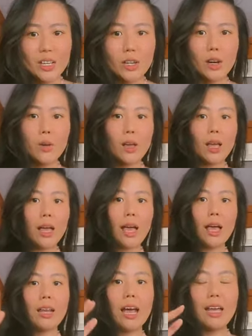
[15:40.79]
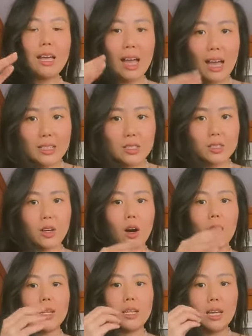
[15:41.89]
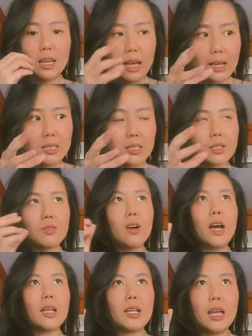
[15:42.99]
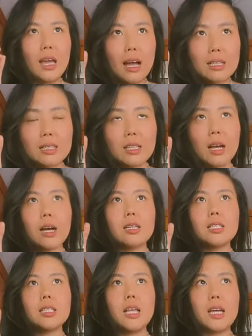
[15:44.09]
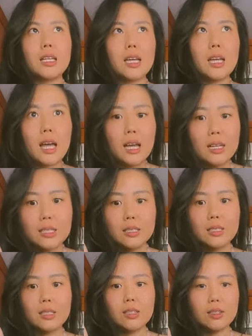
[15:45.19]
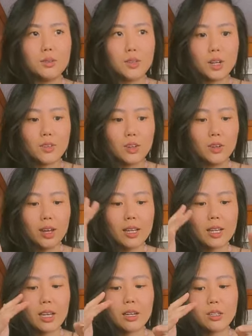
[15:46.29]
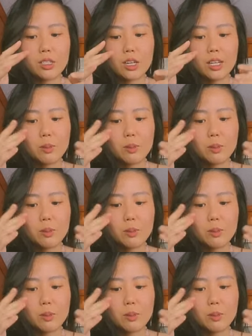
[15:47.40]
You know, and I ask God, and I ask the divine, and I ask the highest light, and I ask the whatever, okay, that energy.